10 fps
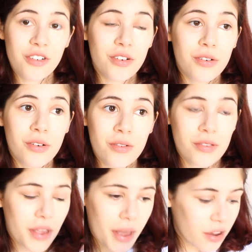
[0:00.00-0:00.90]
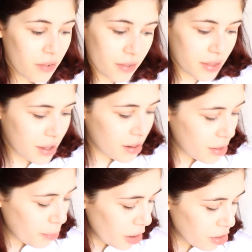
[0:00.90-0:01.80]
Tools concealer
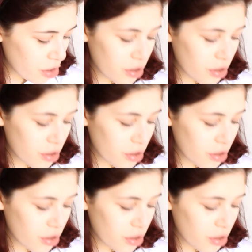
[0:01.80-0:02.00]
sponge.